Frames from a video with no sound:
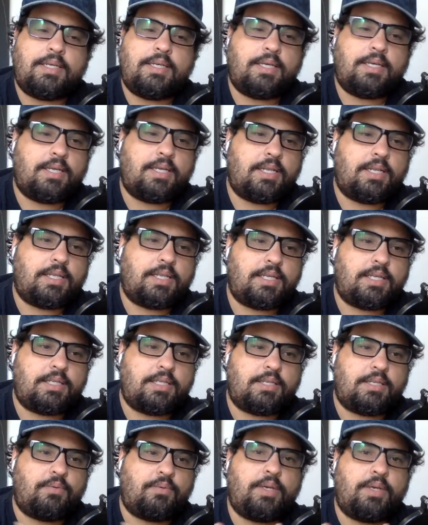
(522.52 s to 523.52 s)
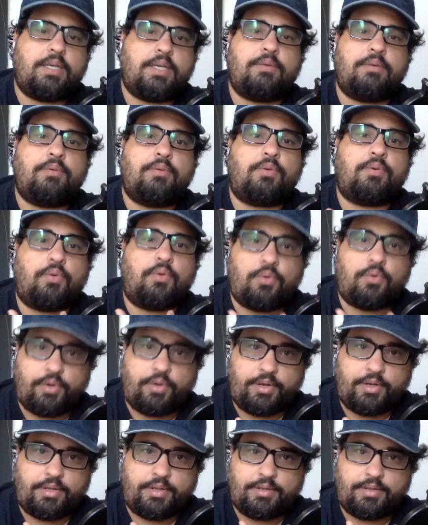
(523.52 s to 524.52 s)
and I think the way he
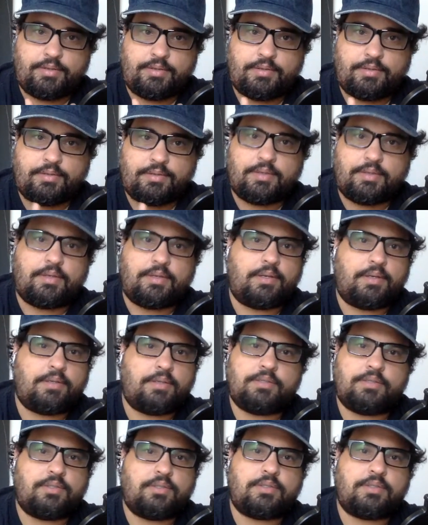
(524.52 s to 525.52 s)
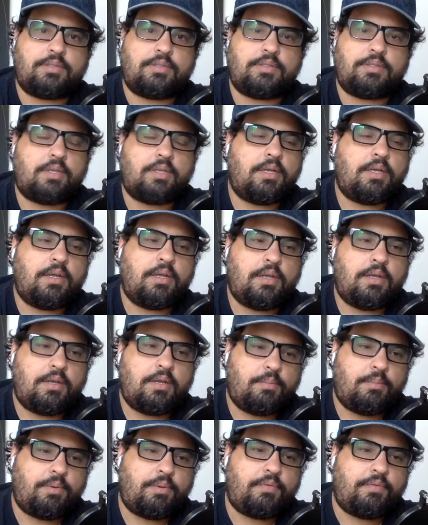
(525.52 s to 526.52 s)
recorded it is just
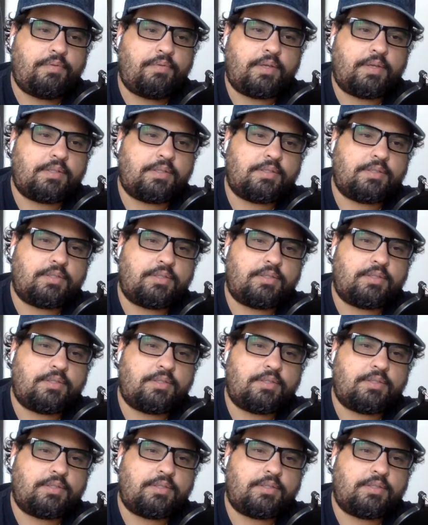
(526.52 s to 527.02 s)
perfect.